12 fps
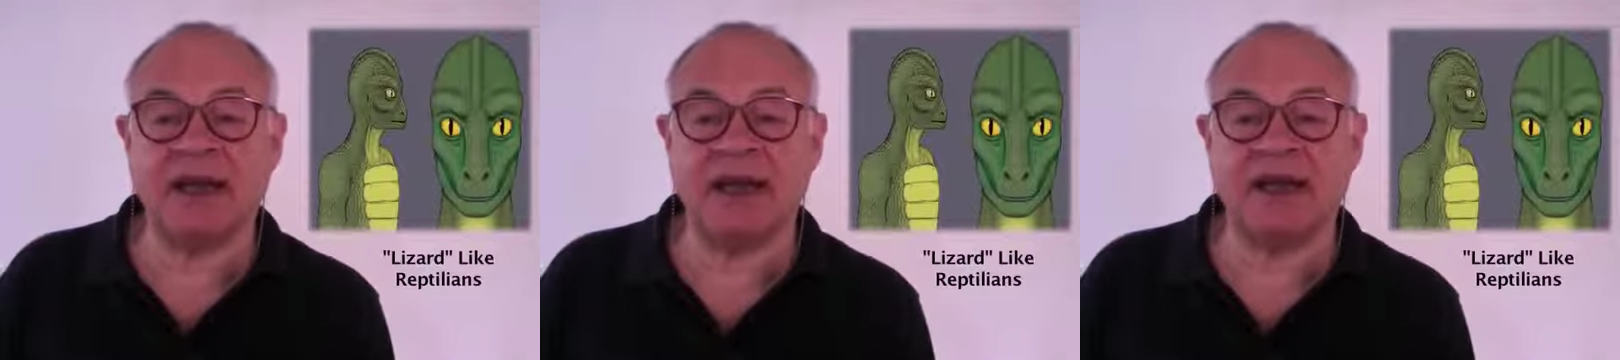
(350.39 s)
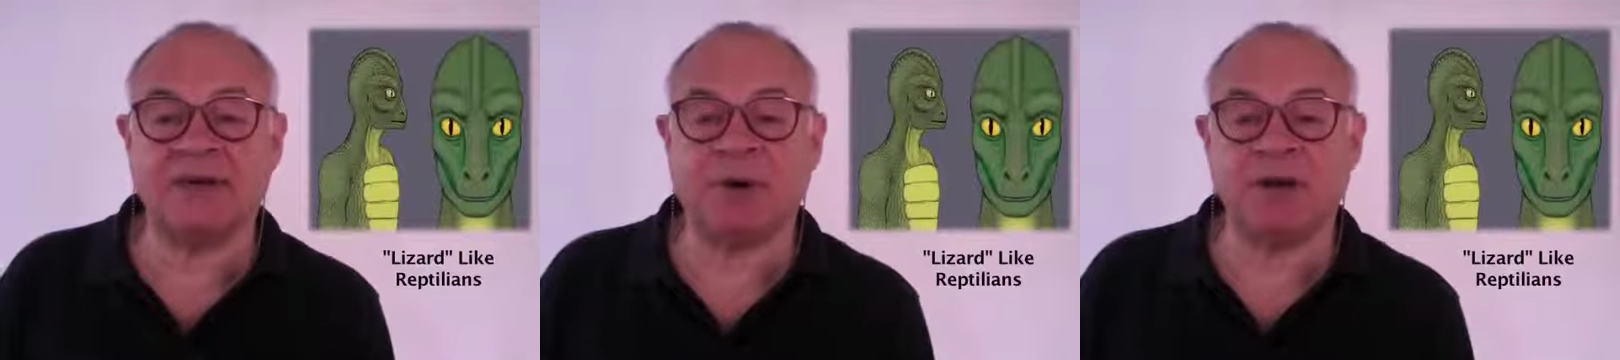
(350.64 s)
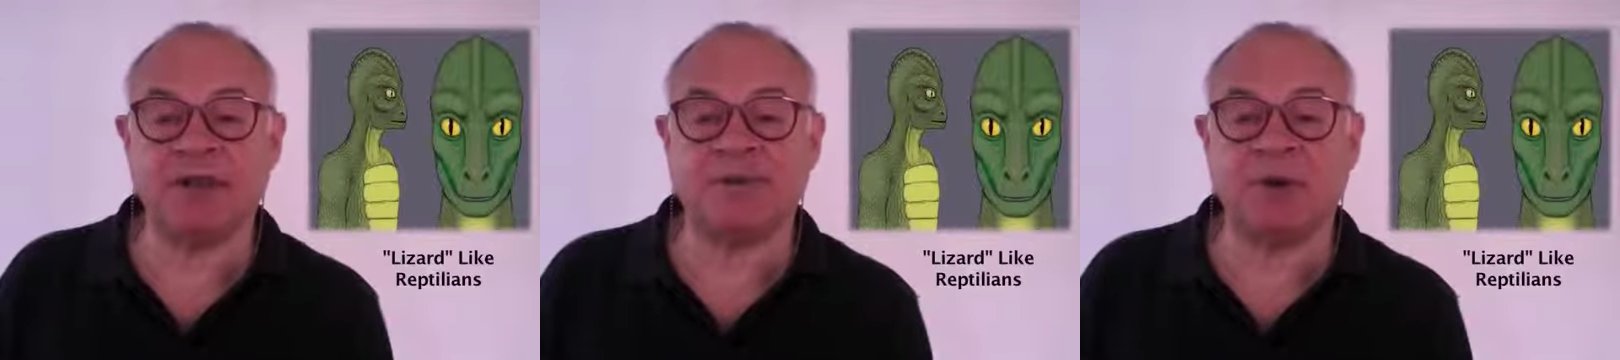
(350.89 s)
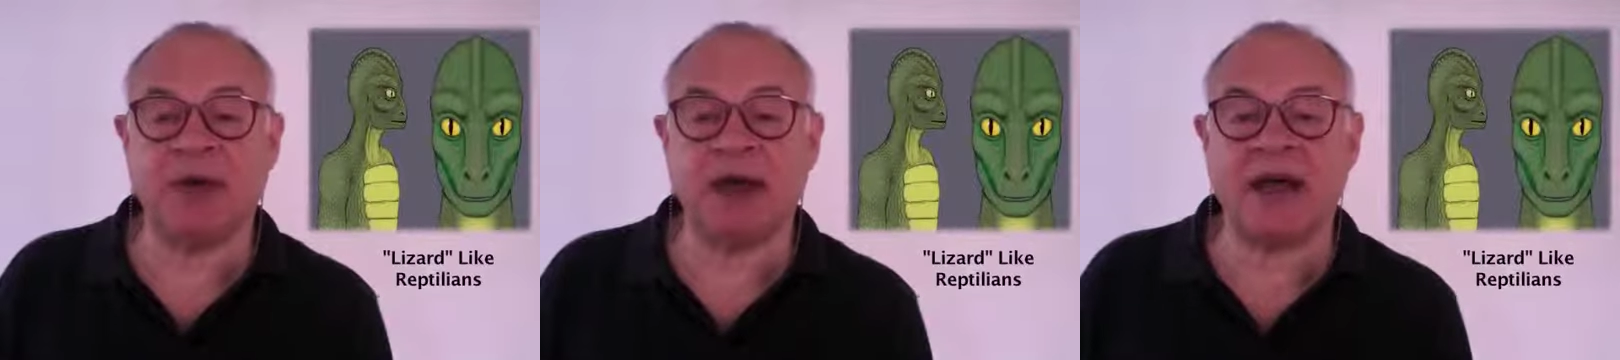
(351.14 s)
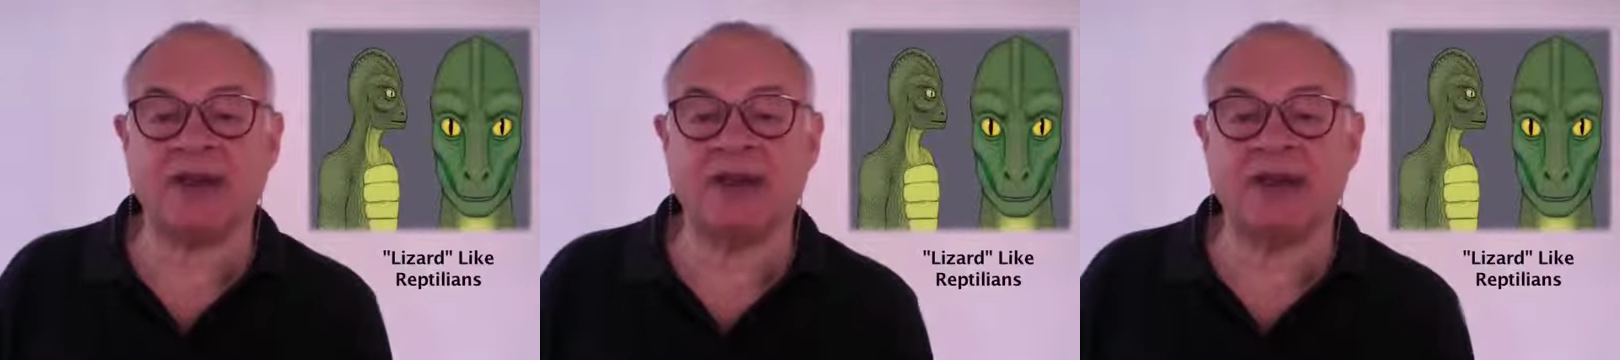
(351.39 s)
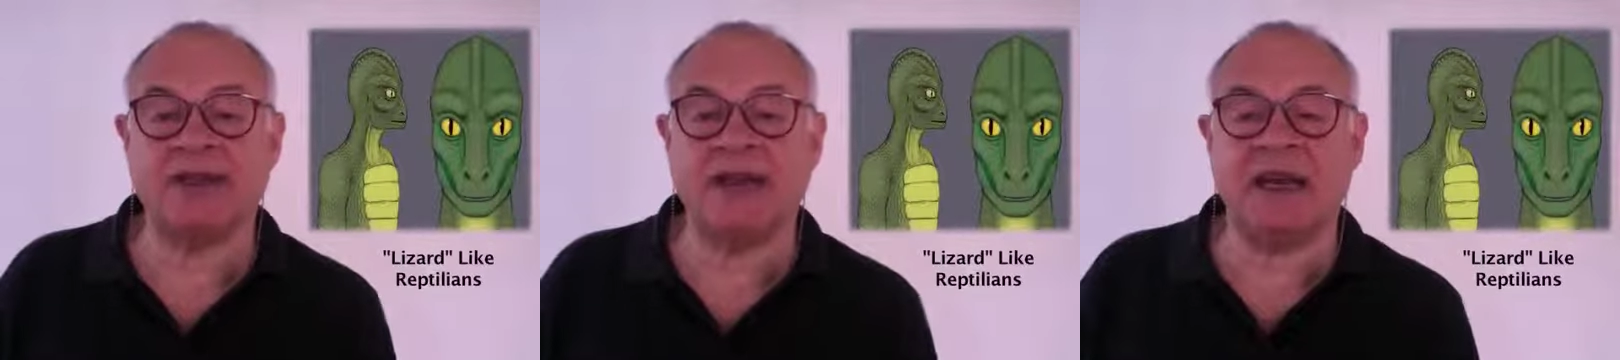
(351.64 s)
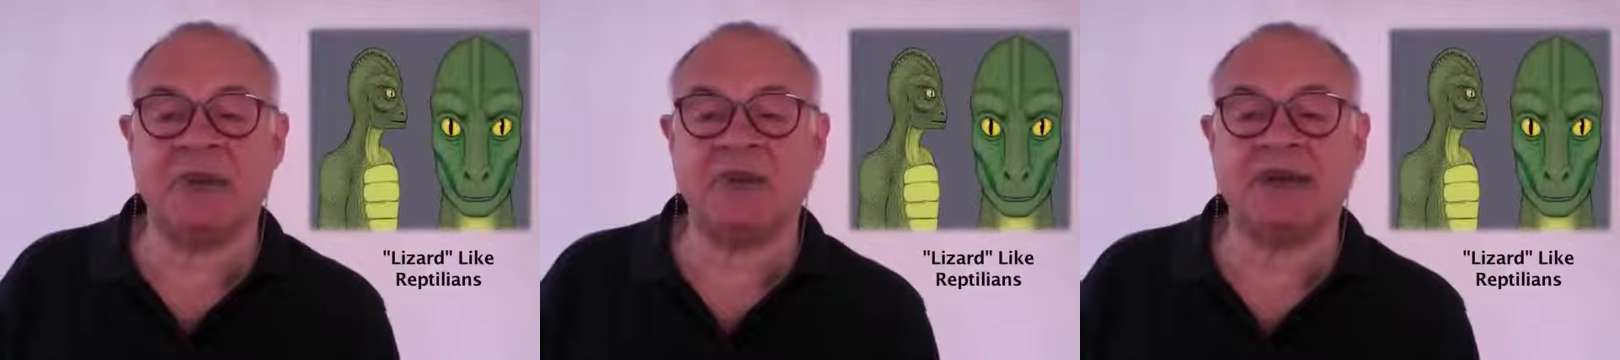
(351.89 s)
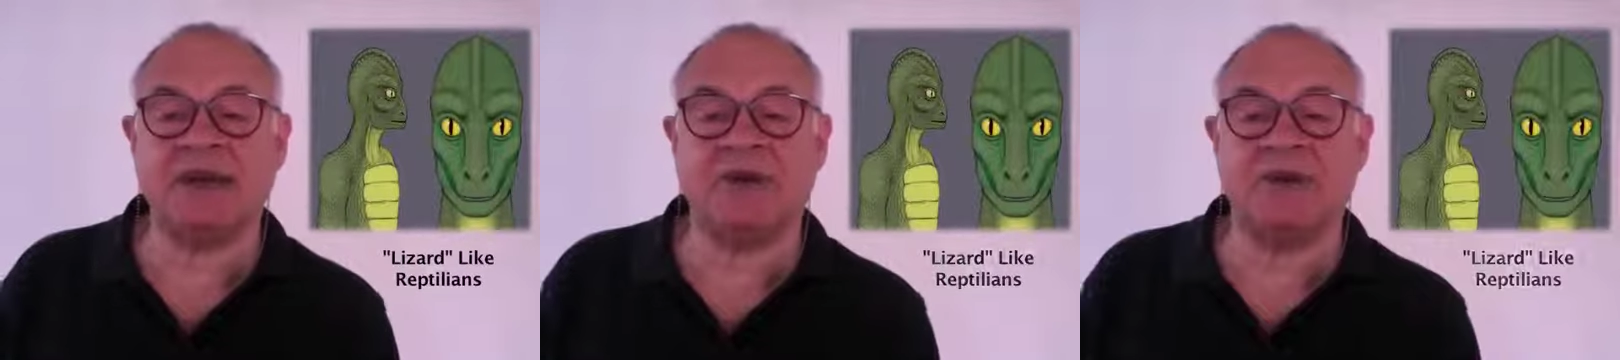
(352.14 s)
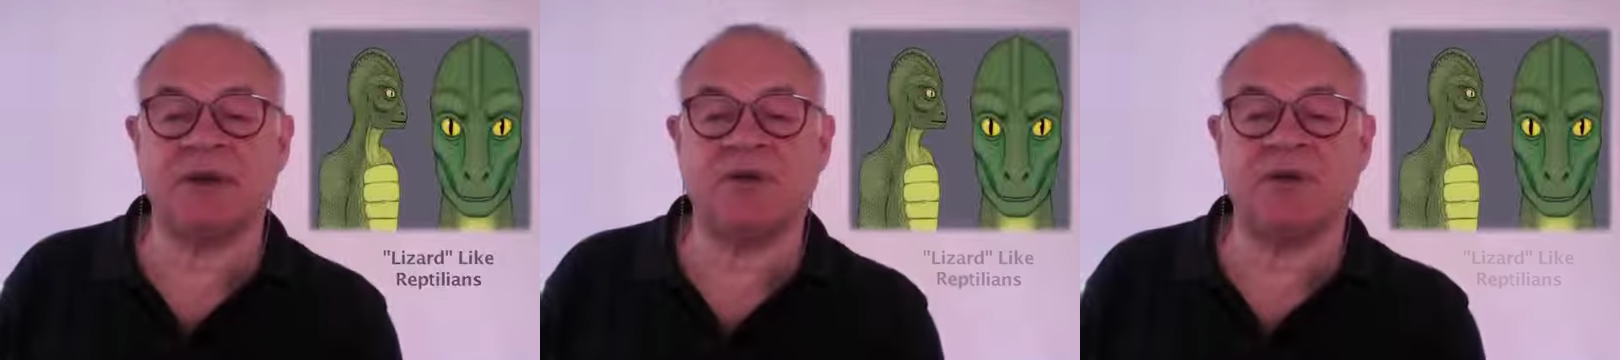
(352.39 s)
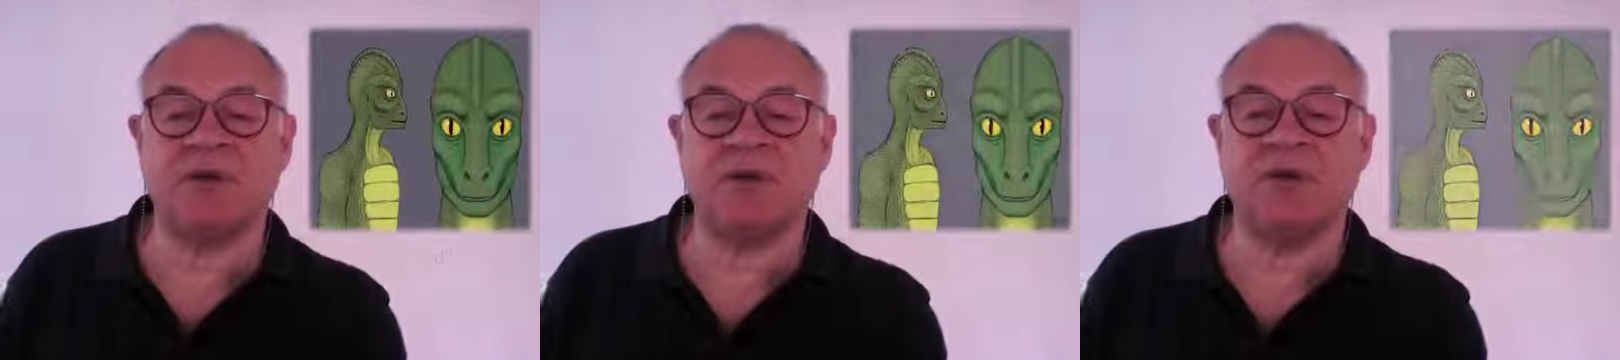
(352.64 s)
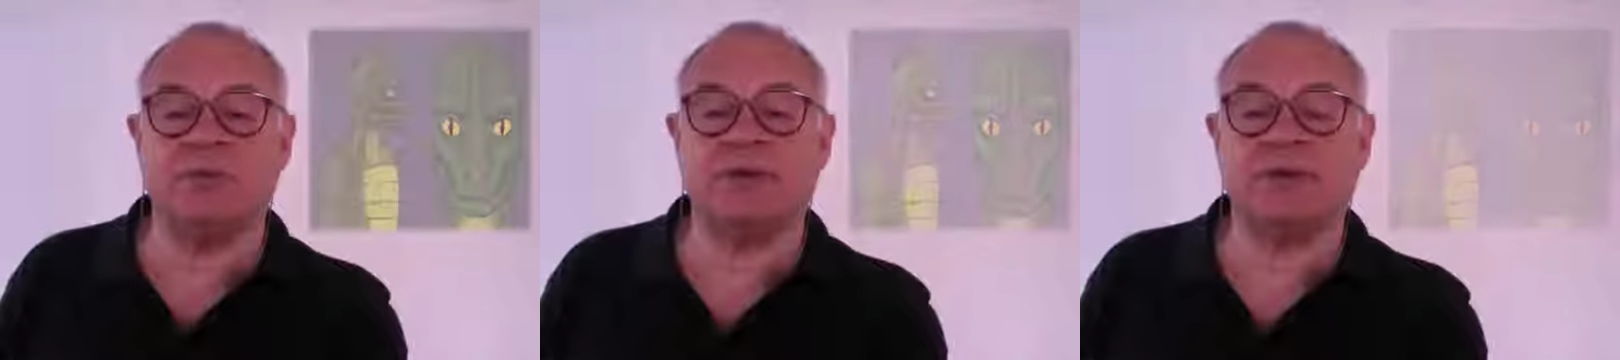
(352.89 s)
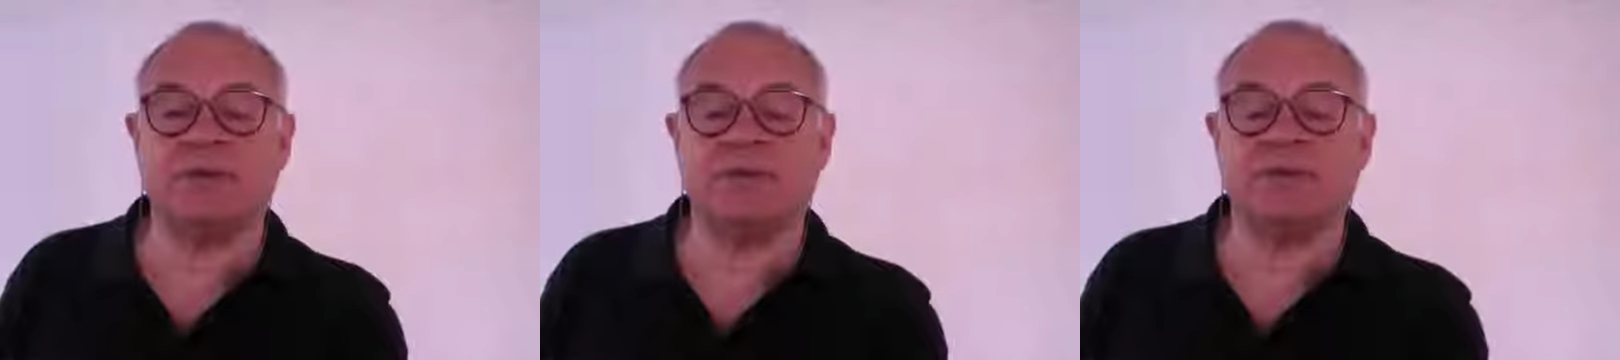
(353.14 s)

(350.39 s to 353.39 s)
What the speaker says: it is possible we are actually dealing with 7 different groups.